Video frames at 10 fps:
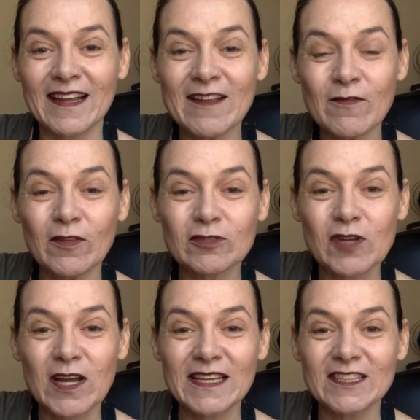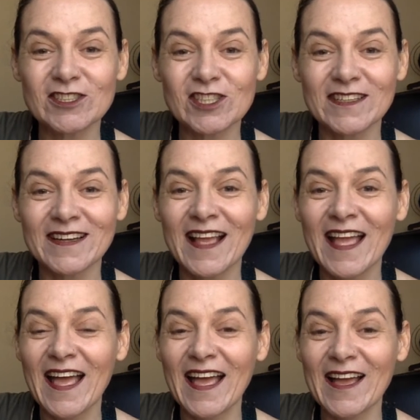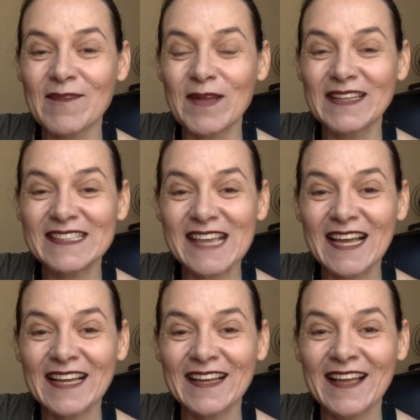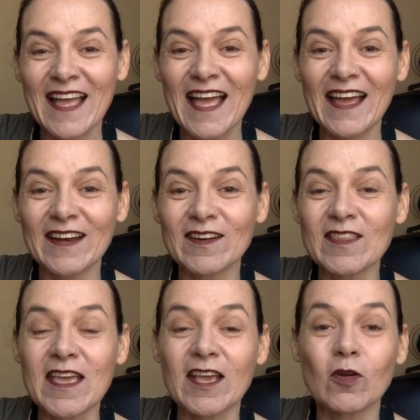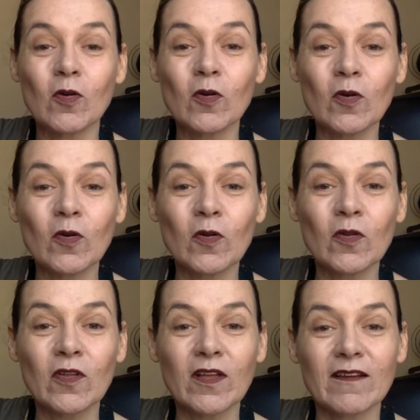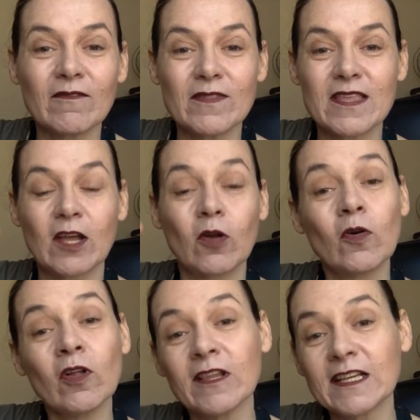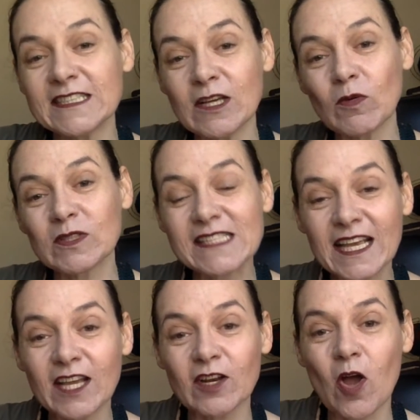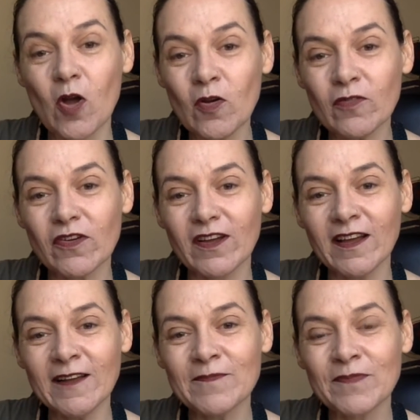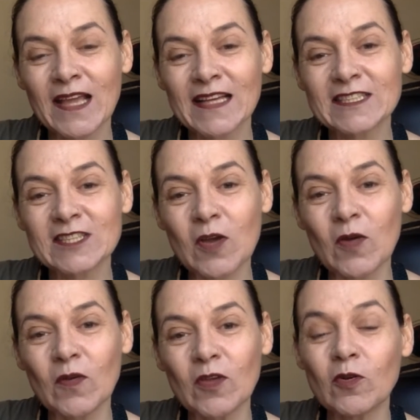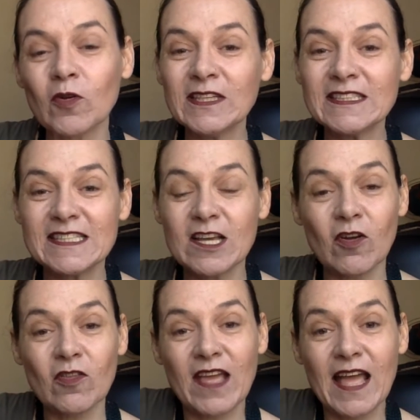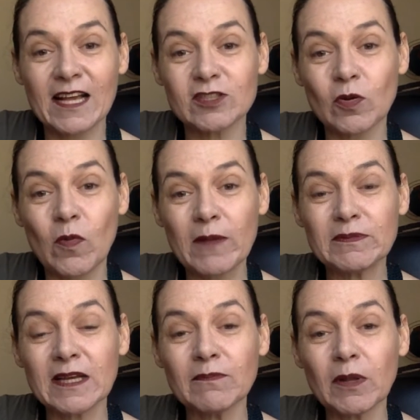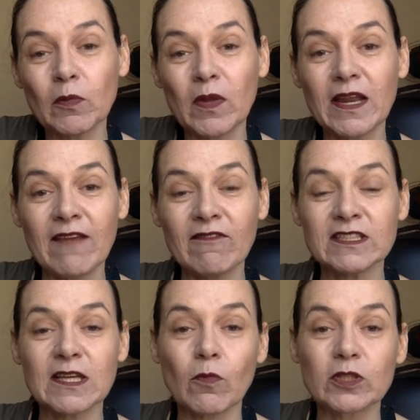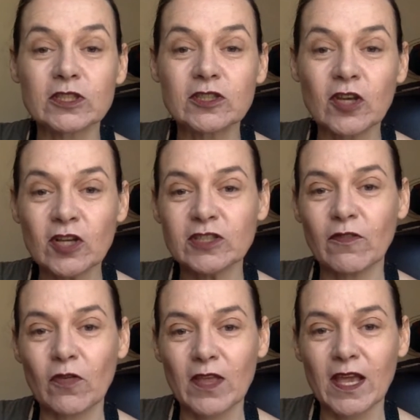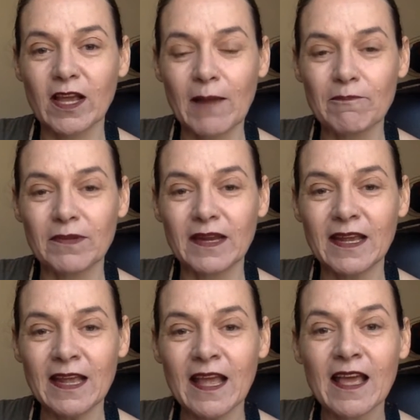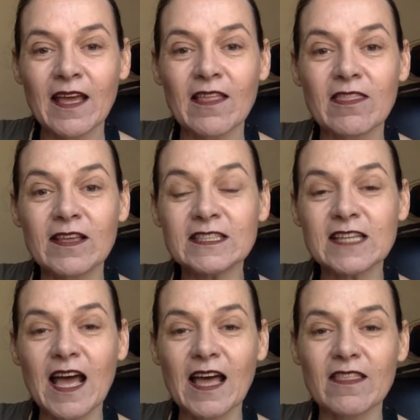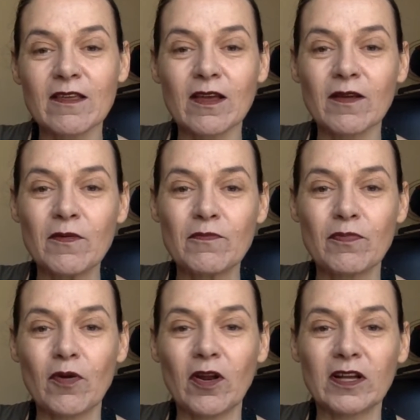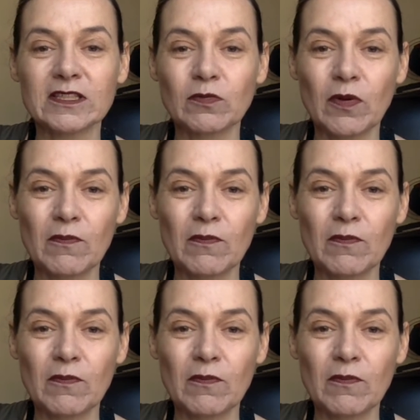infiltration attack, and their Google listing was taken over, so you couldn't see it on the actual website, but whenever someone searched for their company, this other products were